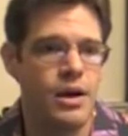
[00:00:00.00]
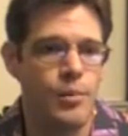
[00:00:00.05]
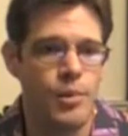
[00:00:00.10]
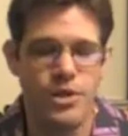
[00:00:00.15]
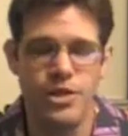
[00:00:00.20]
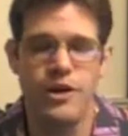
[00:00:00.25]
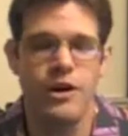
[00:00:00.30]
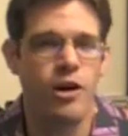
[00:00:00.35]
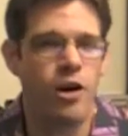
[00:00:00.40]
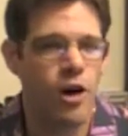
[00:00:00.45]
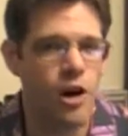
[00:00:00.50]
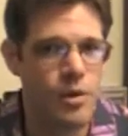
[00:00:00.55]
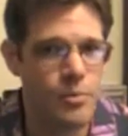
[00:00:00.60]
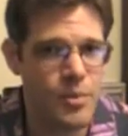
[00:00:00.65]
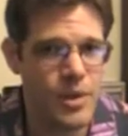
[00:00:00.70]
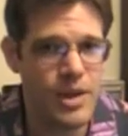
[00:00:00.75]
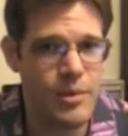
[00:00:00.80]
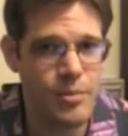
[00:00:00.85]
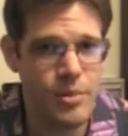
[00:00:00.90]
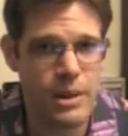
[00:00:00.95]
But there are
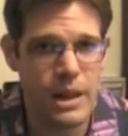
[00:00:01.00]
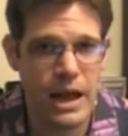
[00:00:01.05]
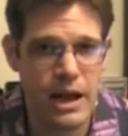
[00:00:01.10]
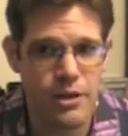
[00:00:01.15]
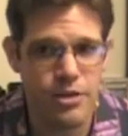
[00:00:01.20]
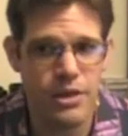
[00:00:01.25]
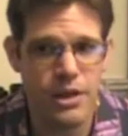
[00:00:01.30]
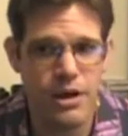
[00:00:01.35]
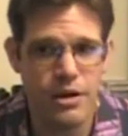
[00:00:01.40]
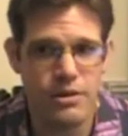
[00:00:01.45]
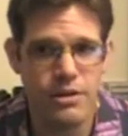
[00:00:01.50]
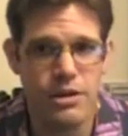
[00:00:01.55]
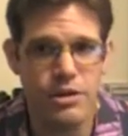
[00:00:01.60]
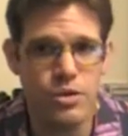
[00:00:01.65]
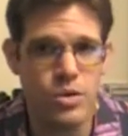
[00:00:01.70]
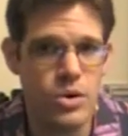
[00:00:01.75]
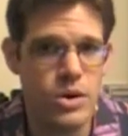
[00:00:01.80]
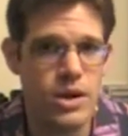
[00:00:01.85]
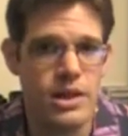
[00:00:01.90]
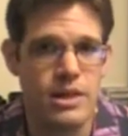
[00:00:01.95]
people out there that
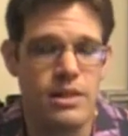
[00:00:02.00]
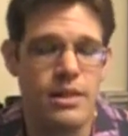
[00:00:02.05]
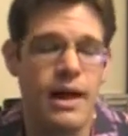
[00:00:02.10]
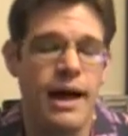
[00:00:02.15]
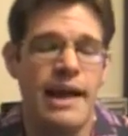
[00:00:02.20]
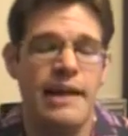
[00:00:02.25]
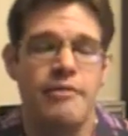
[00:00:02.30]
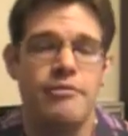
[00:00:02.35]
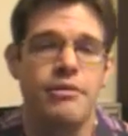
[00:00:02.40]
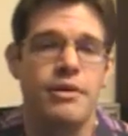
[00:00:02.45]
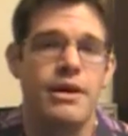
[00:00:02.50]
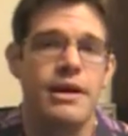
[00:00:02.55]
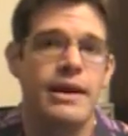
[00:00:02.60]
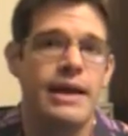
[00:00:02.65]
look at life